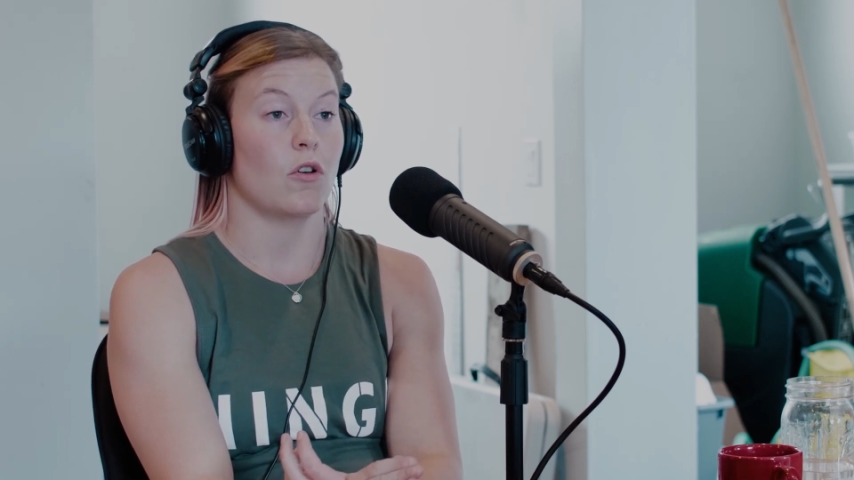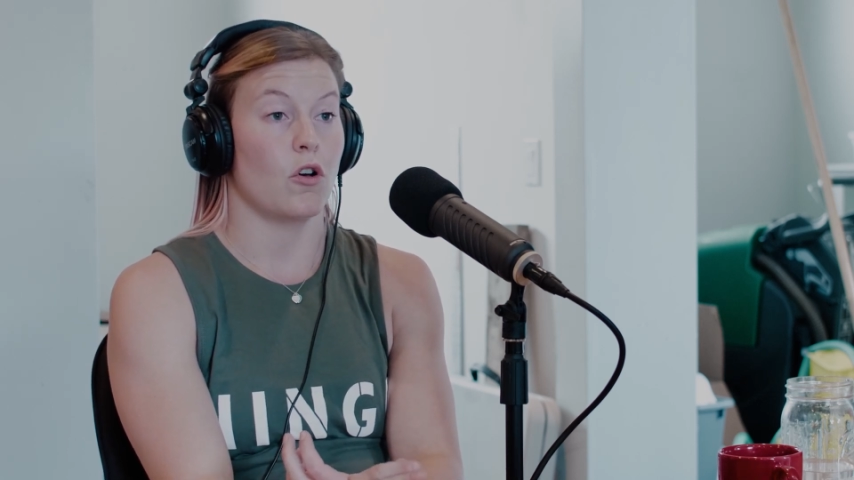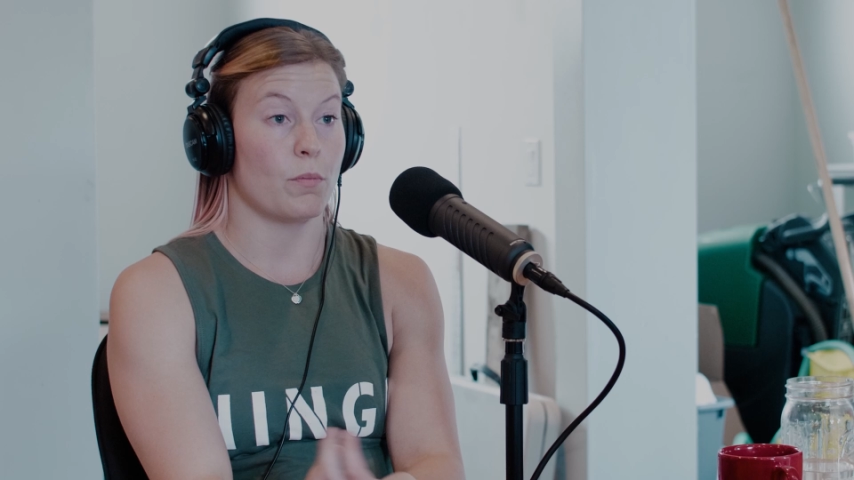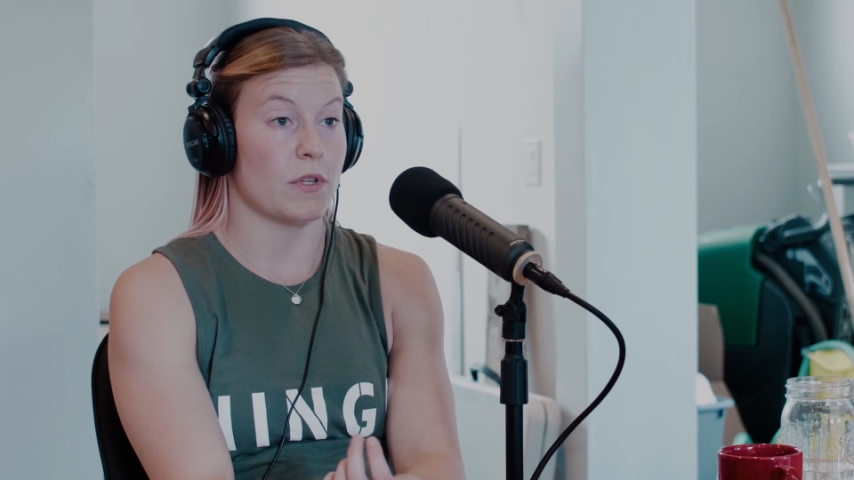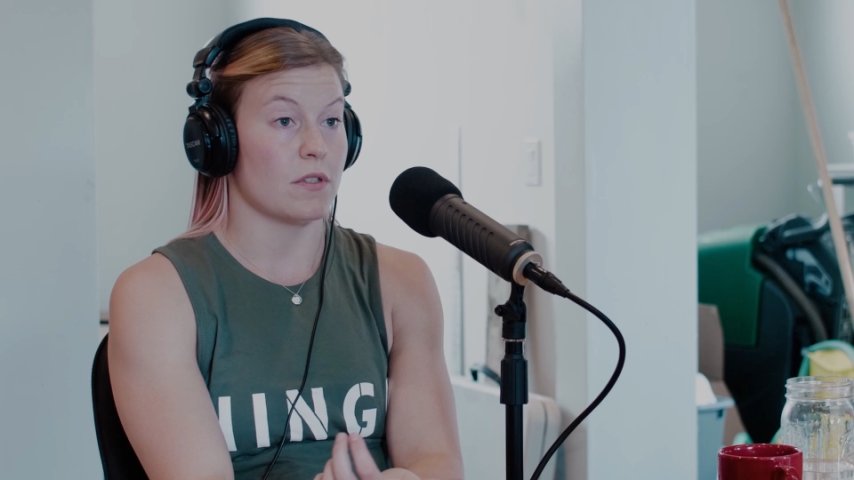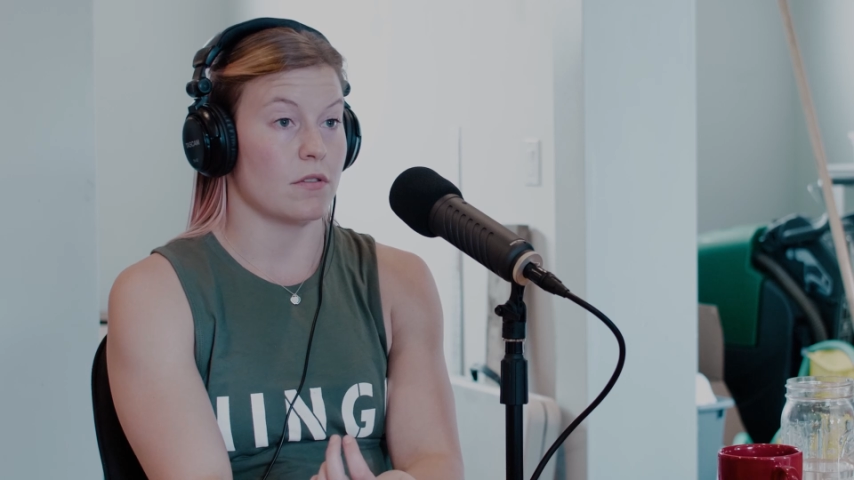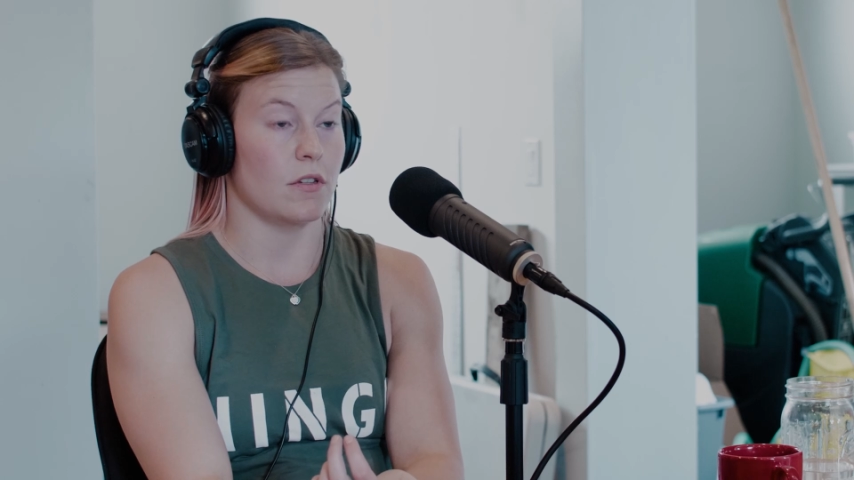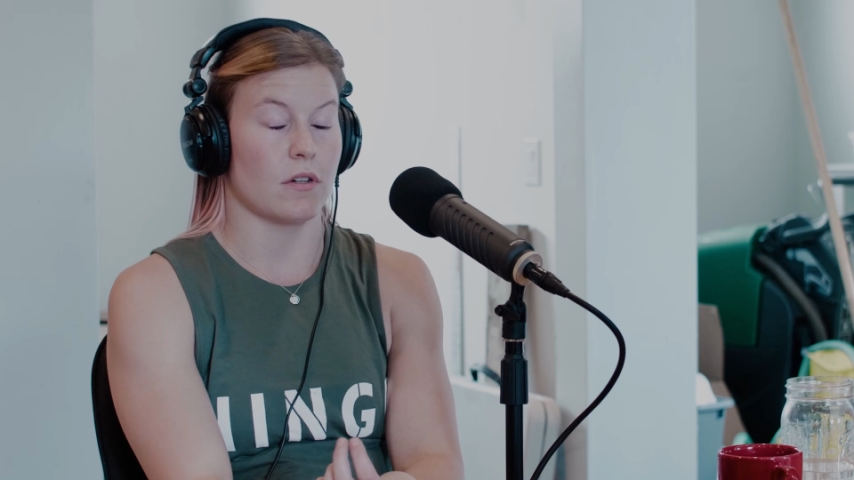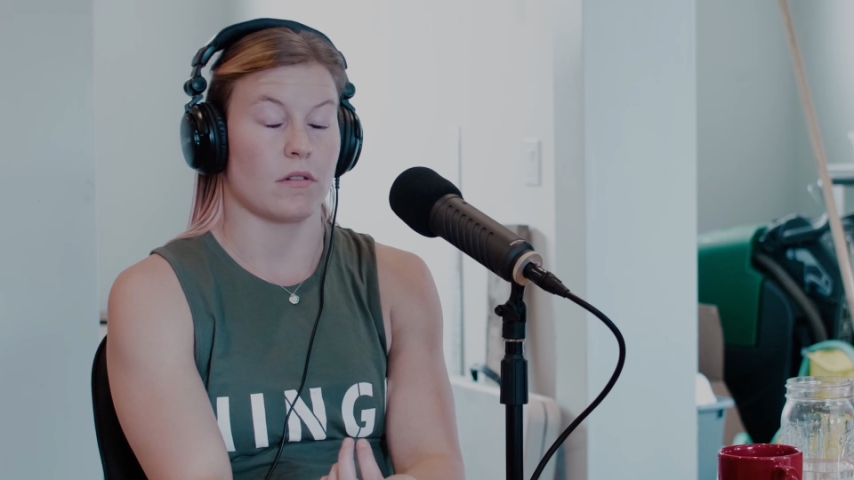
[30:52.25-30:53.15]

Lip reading: open,